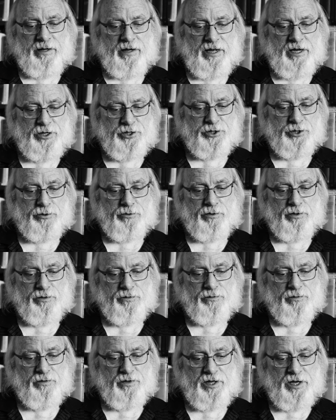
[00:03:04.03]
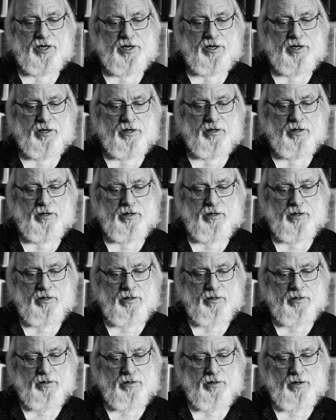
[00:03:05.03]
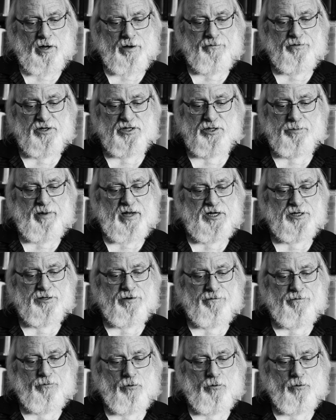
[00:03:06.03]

nature of the of the space of